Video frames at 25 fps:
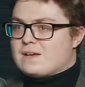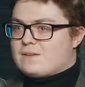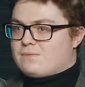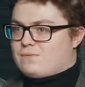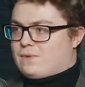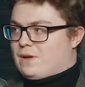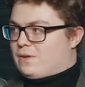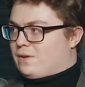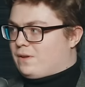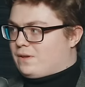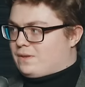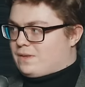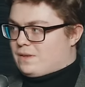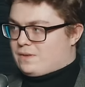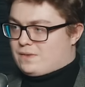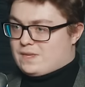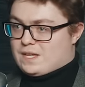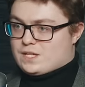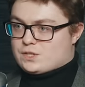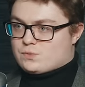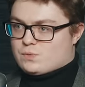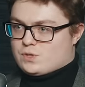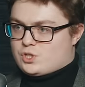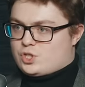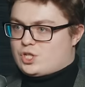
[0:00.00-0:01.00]
Felt like that
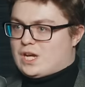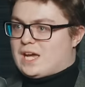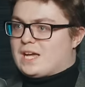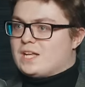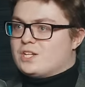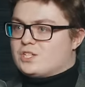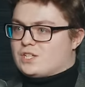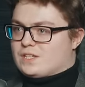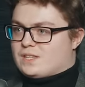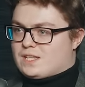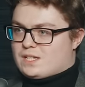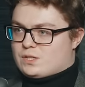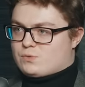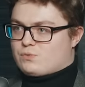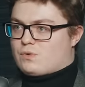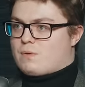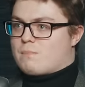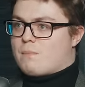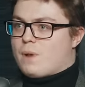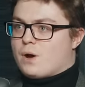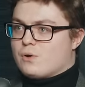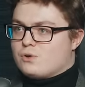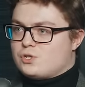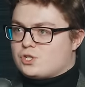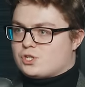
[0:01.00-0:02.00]
things were changing. Things were in
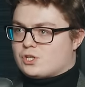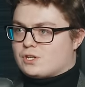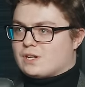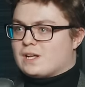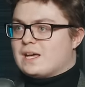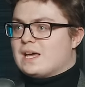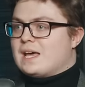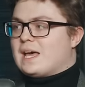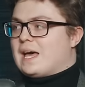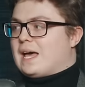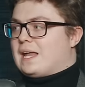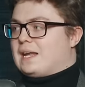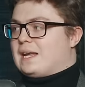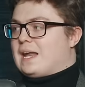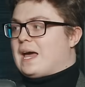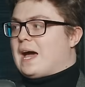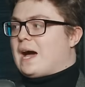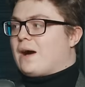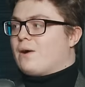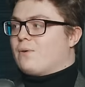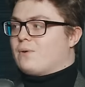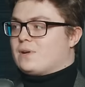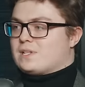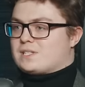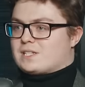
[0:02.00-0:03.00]
motion. And
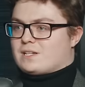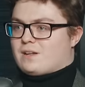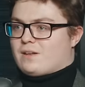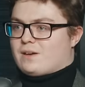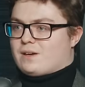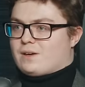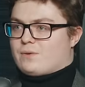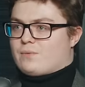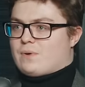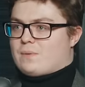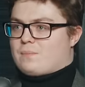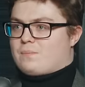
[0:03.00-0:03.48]
now it's like we're